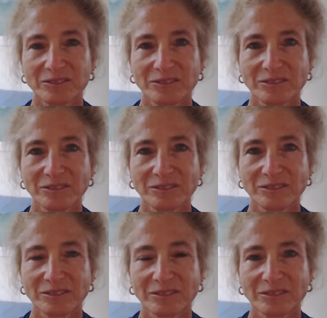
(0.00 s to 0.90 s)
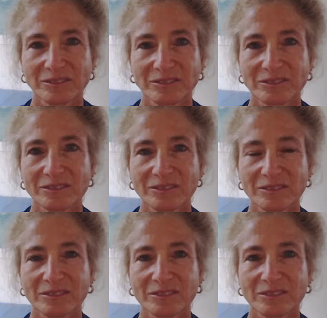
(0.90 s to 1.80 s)

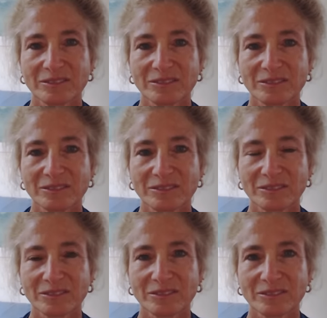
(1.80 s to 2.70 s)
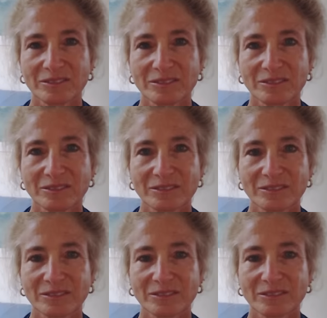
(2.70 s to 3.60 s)

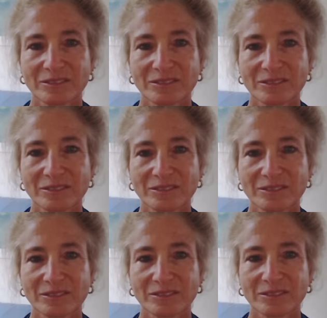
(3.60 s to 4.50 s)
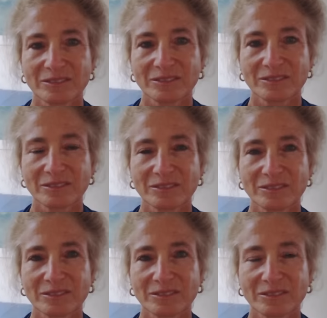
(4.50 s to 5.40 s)

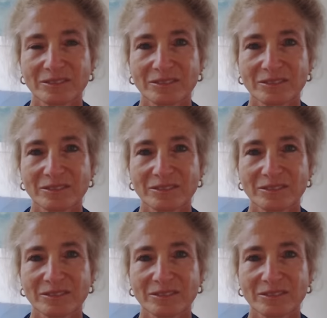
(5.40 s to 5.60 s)
No one is speaking in this clip.